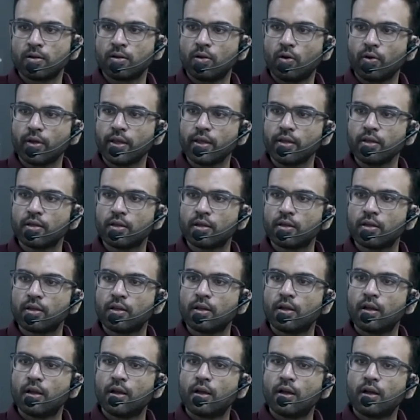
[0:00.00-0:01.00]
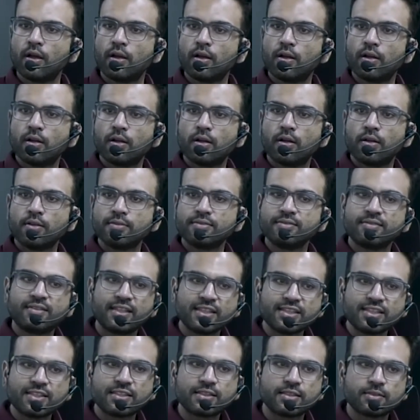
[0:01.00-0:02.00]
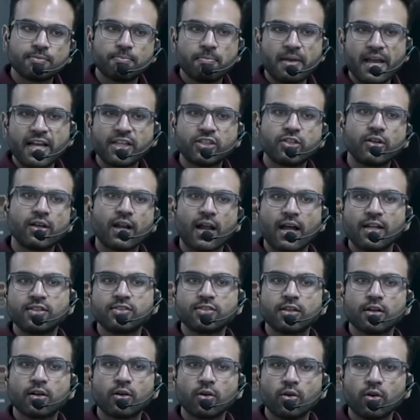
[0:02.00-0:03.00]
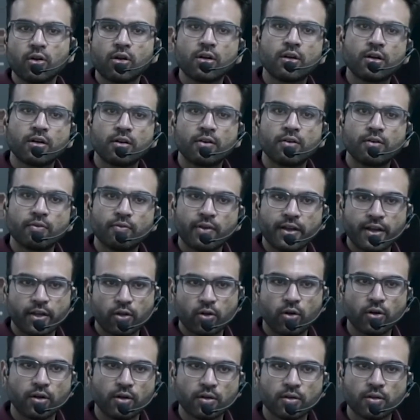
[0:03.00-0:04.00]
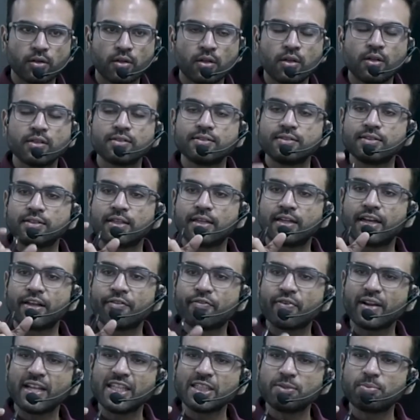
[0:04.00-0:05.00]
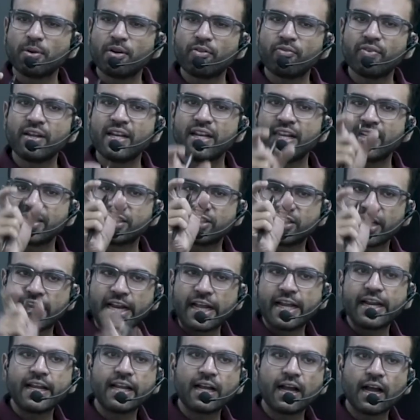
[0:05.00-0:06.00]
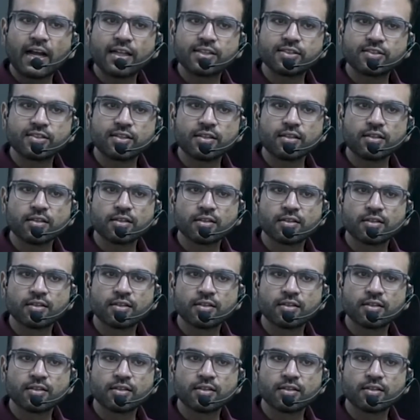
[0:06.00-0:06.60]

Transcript: Okay? This makes your answer look very good. The difference between a generic answer